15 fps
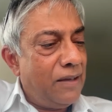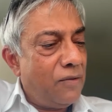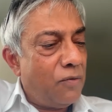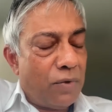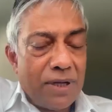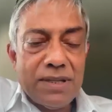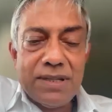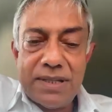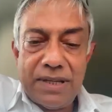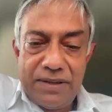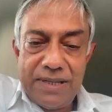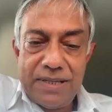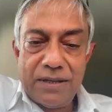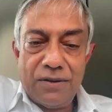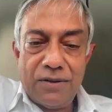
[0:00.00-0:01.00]
whilst there
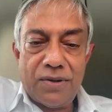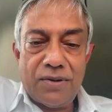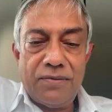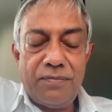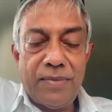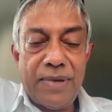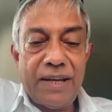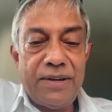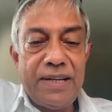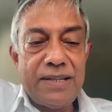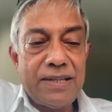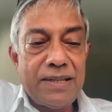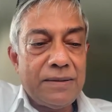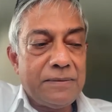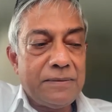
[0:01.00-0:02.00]
is a lot of
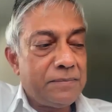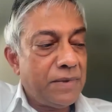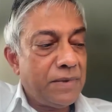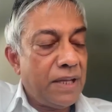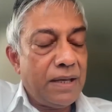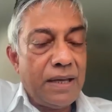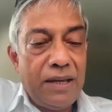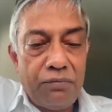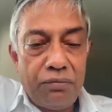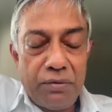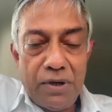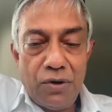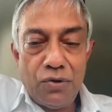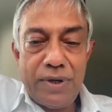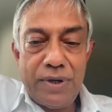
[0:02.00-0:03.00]
merit, if we
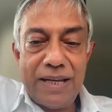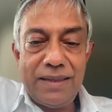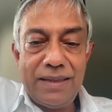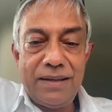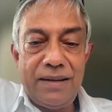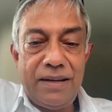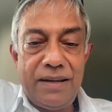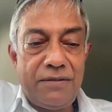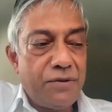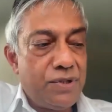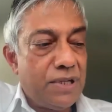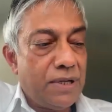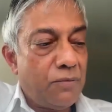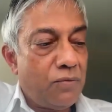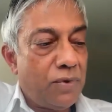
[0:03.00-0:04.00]
look at the
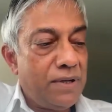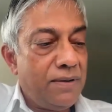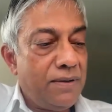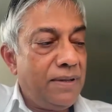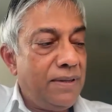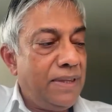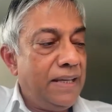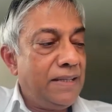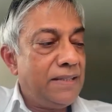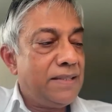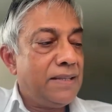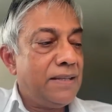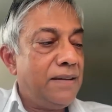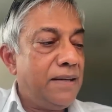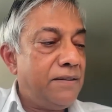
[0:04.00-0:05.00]
literature, one of the things
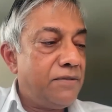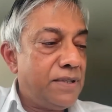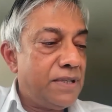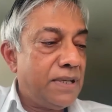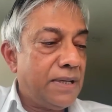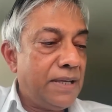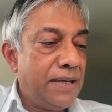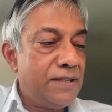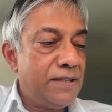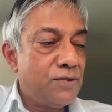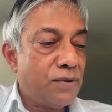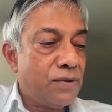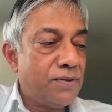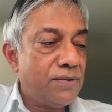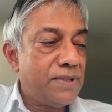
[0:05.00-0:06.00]
the literature is
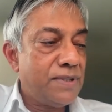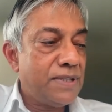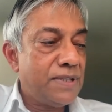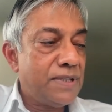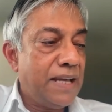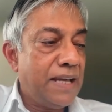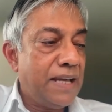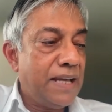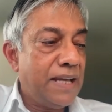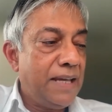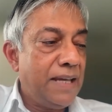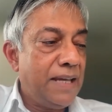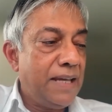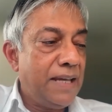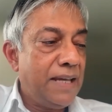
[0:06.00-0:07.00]
sort of saying
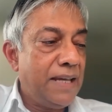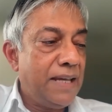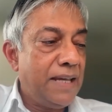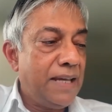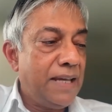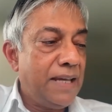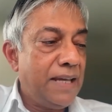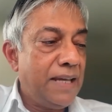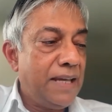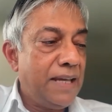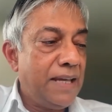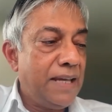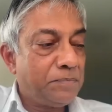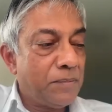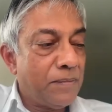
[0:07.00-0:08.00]
at the moment
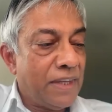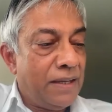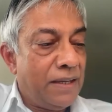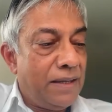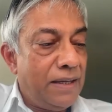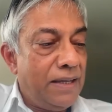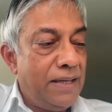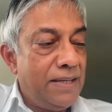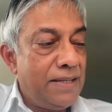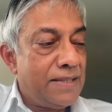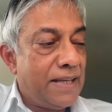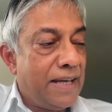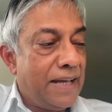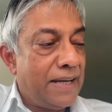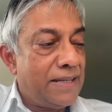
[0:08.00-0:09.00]
is
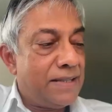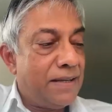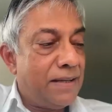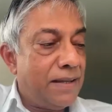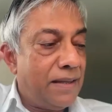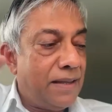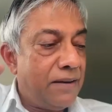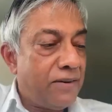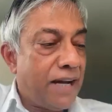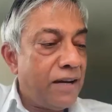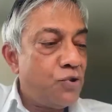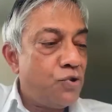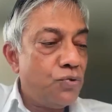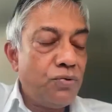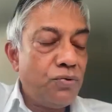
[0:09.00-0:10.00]
that there are
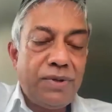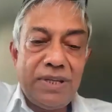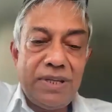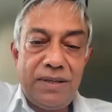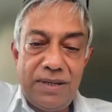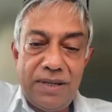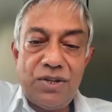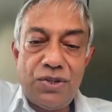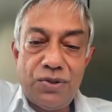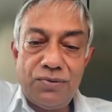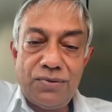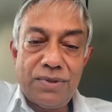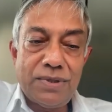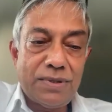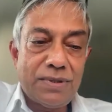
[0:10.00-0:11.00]
two key
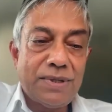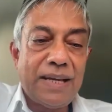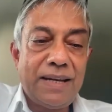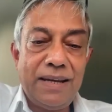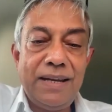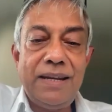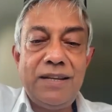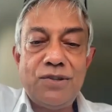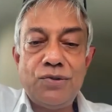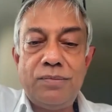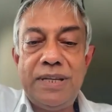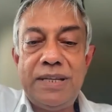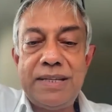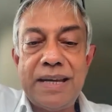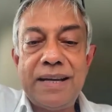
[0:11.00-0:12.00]
issues that need to be
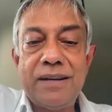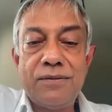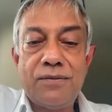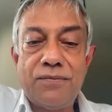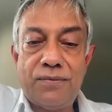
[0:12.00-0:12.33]
tackled